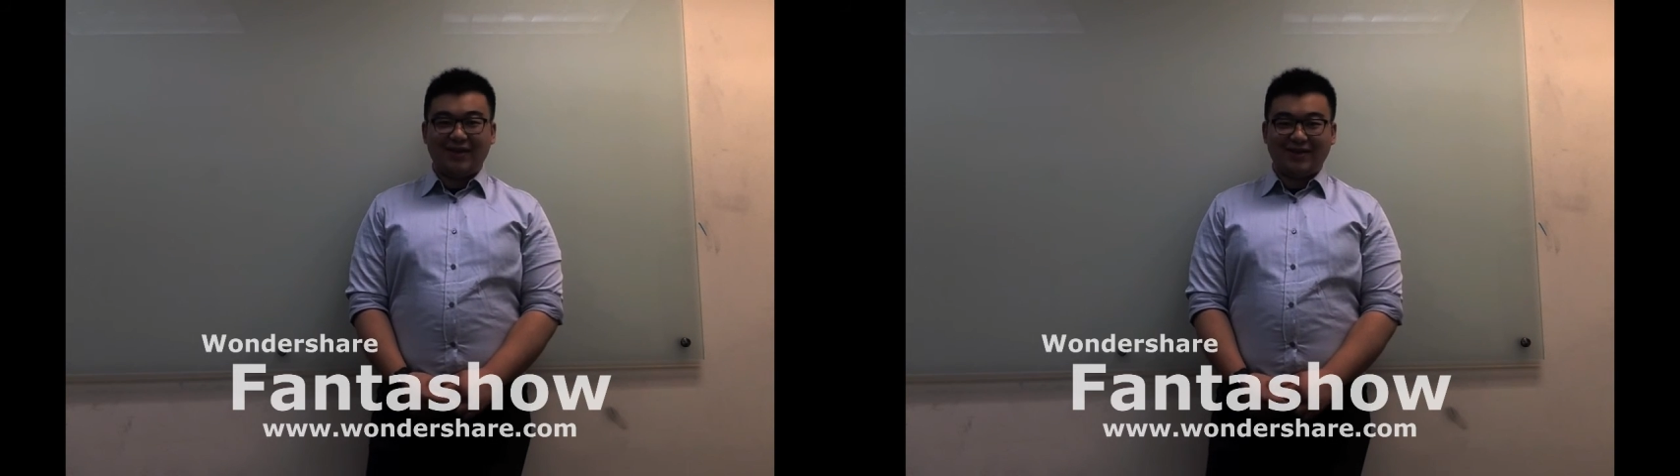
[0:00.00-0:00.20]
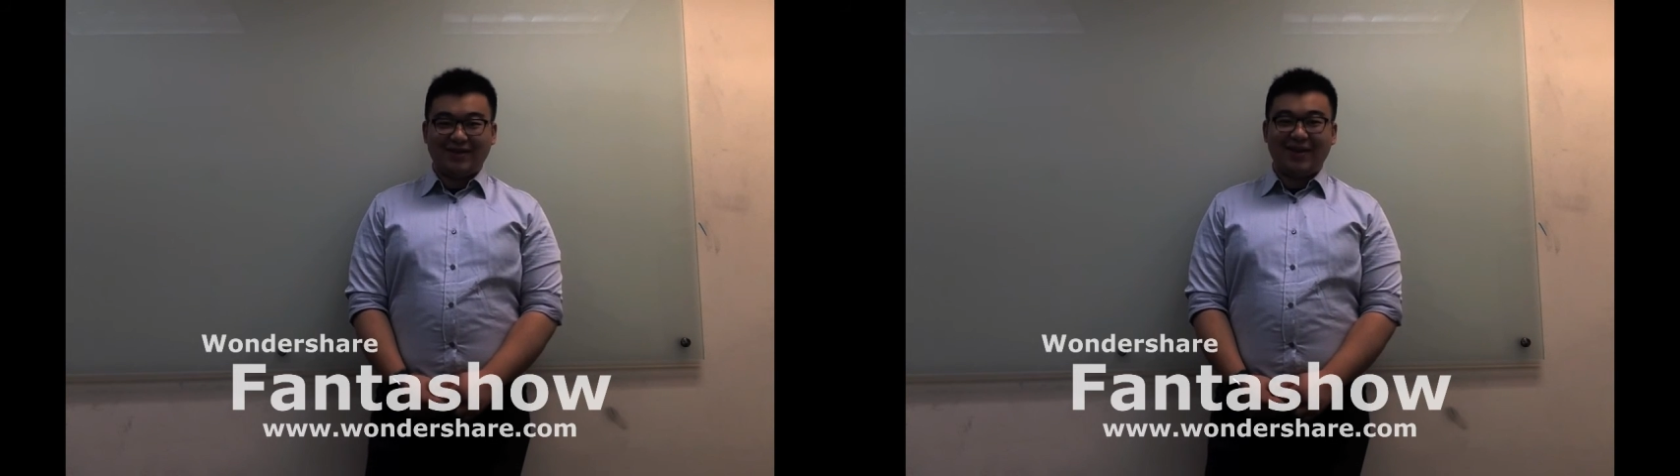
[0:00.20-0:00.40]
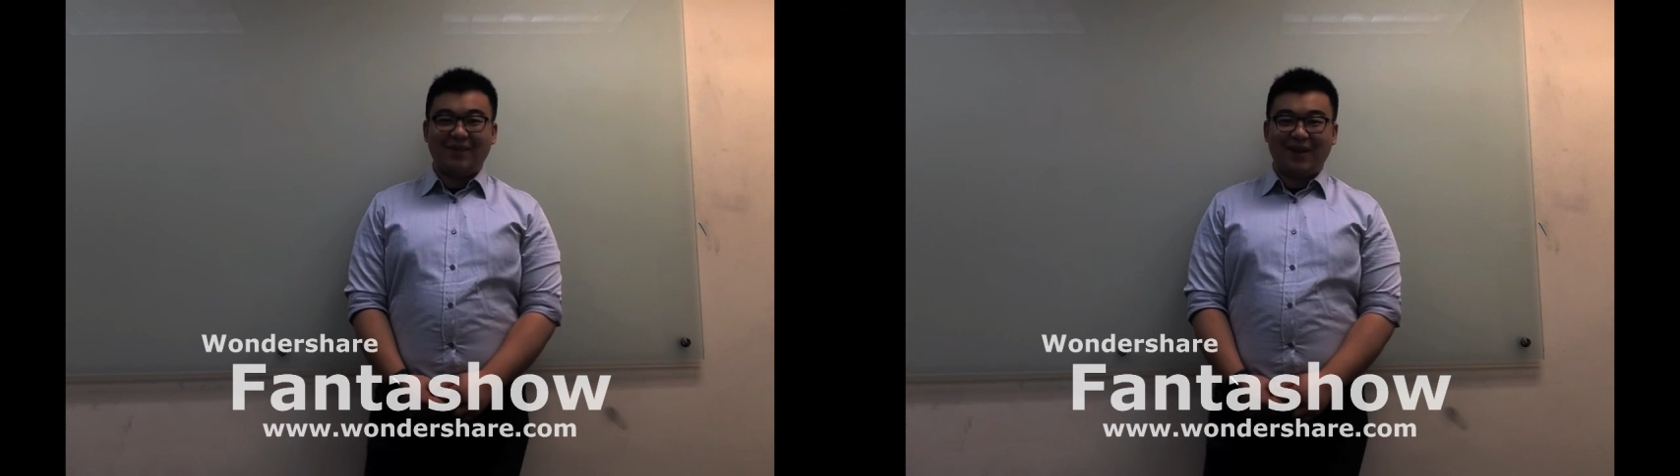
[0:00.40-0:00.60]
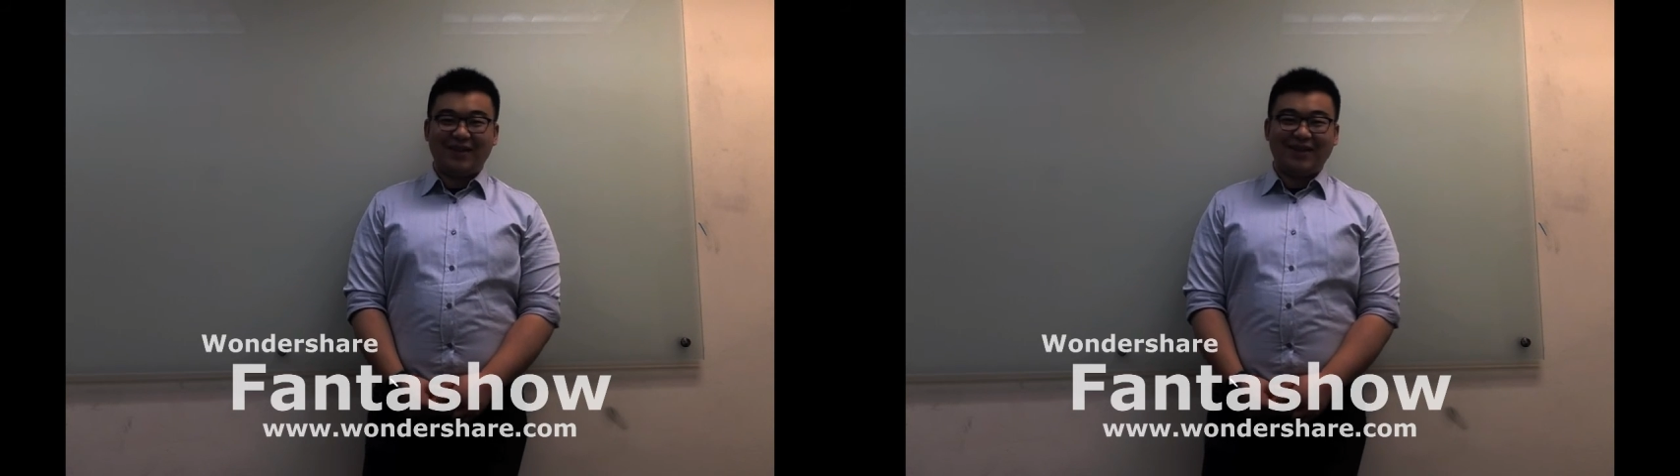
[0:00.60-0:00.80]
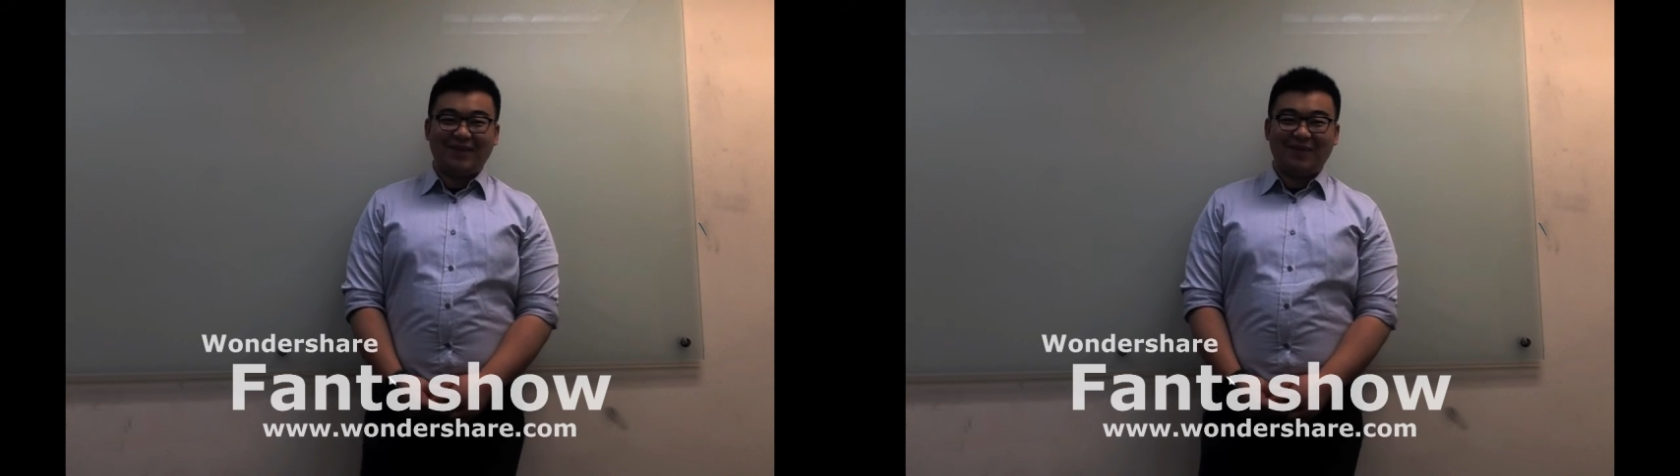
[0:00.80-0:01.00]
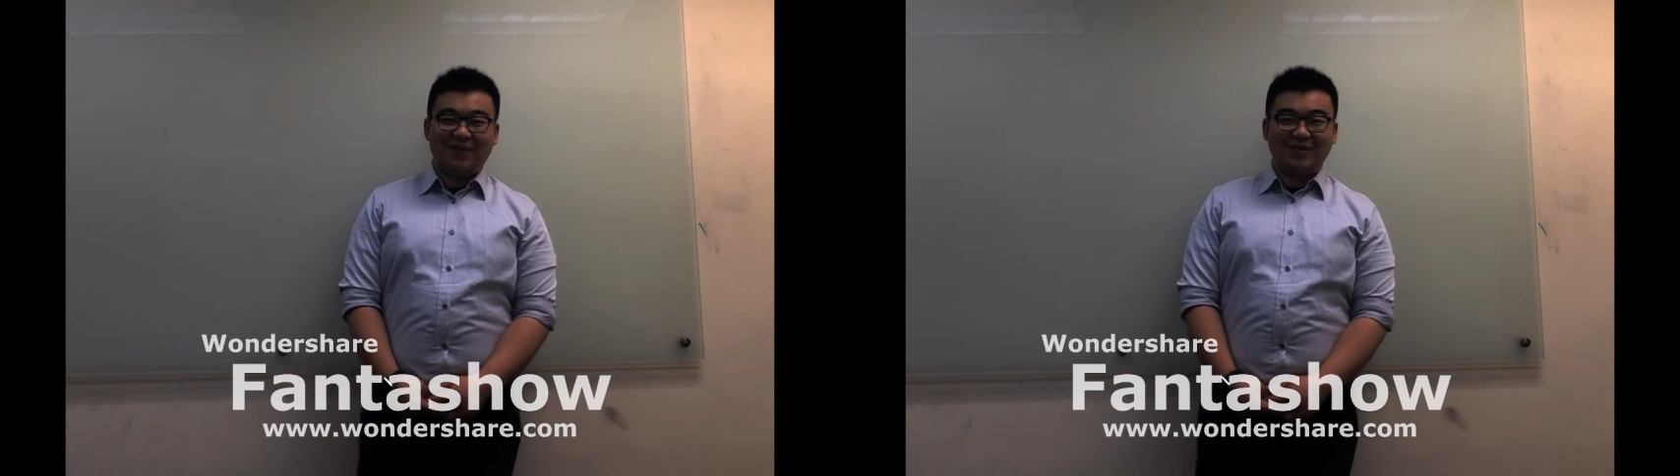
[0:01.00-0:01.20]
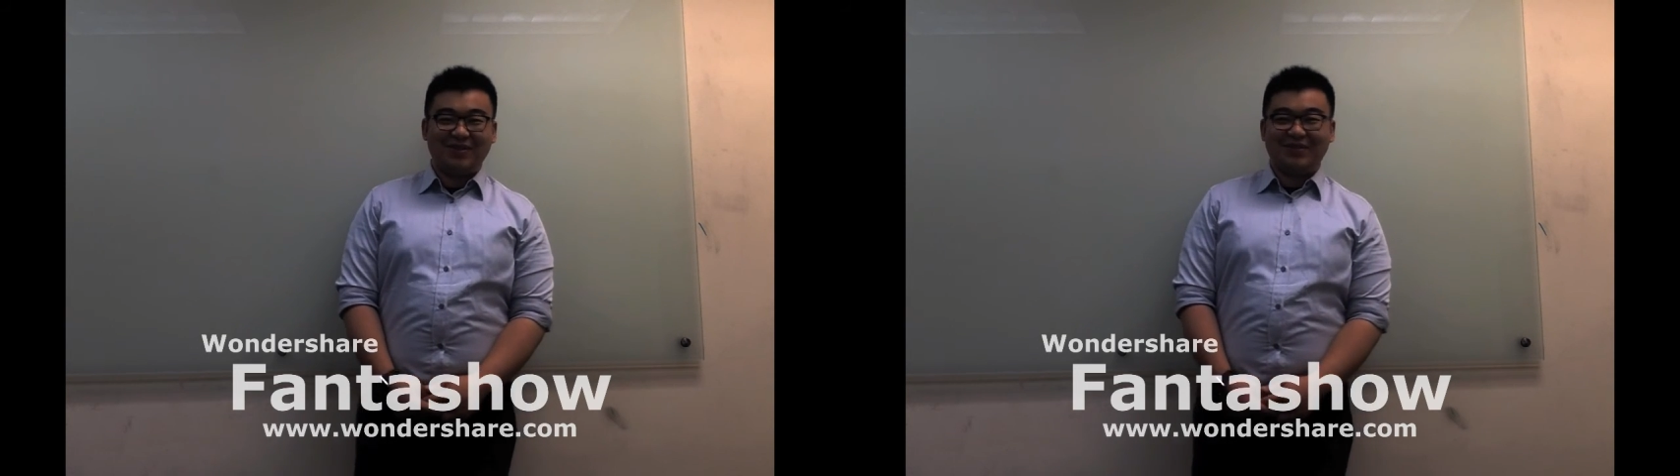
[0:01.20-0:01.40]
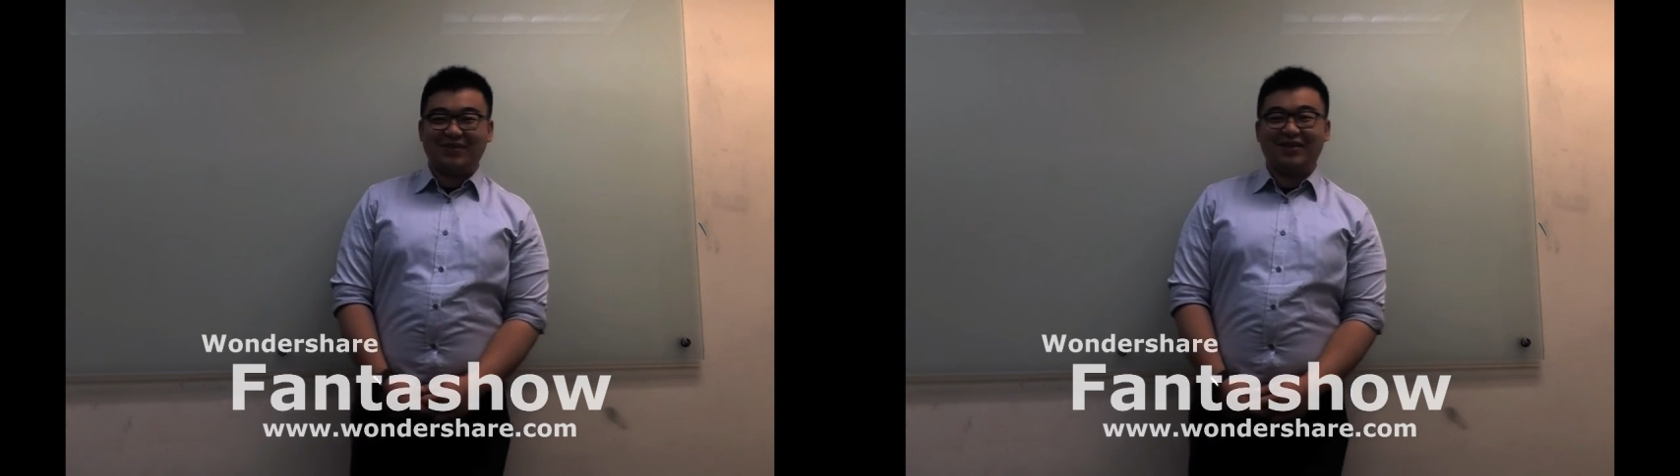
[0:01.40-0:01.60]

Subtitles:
the static budget both use